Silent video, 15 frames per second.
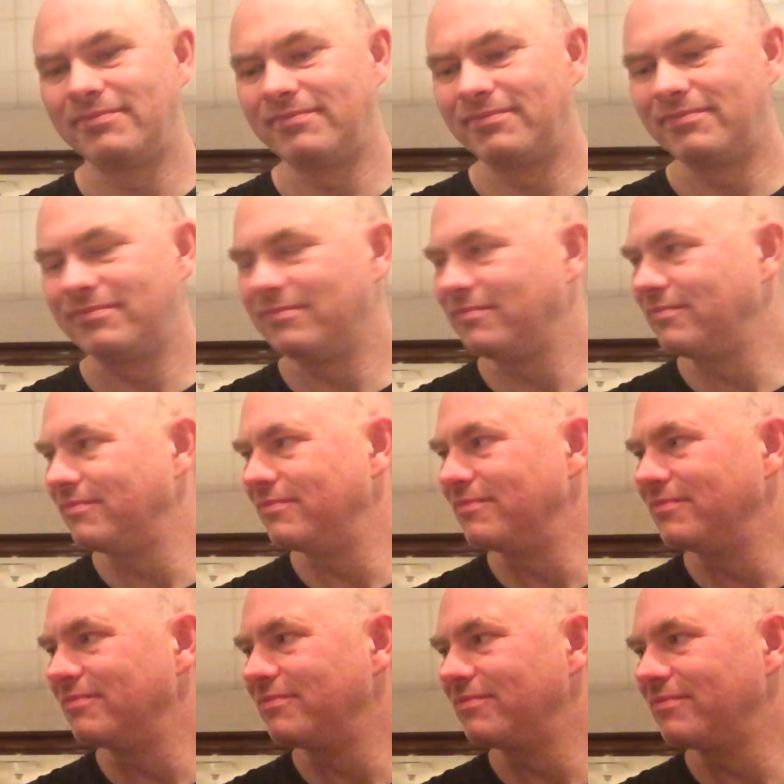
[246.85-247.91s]

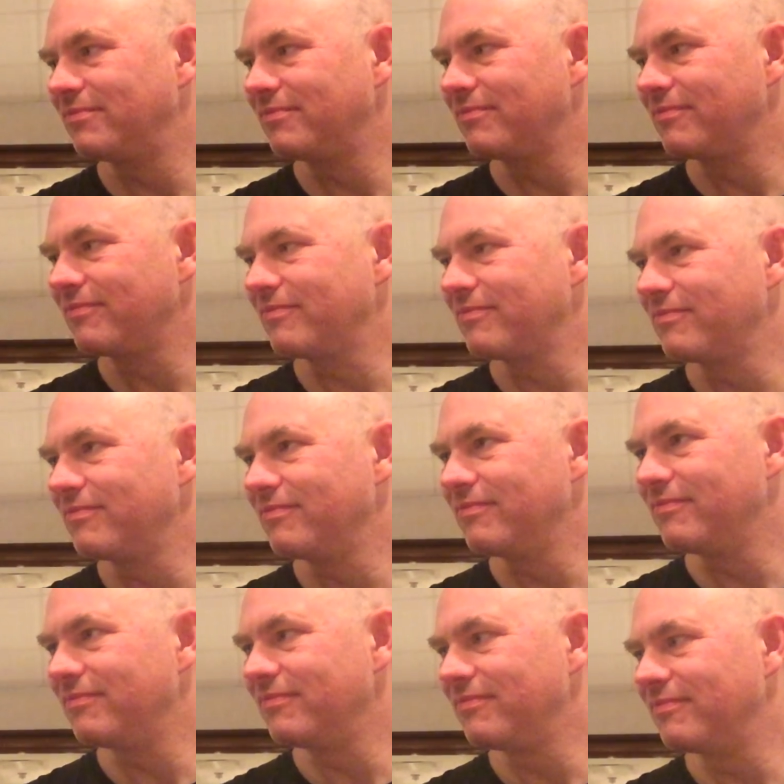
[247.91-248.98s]

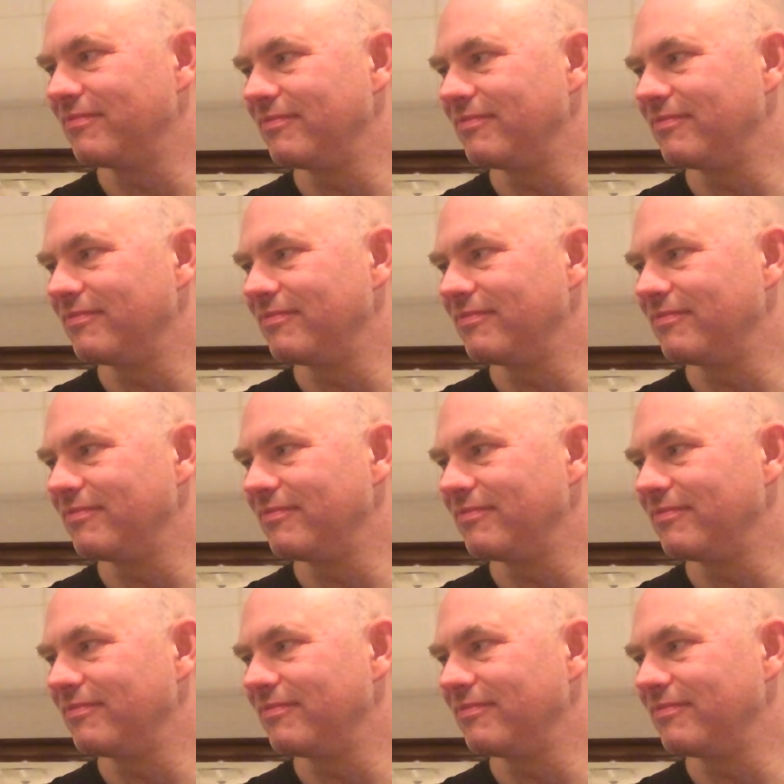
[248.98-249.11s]
The person shown says nothing.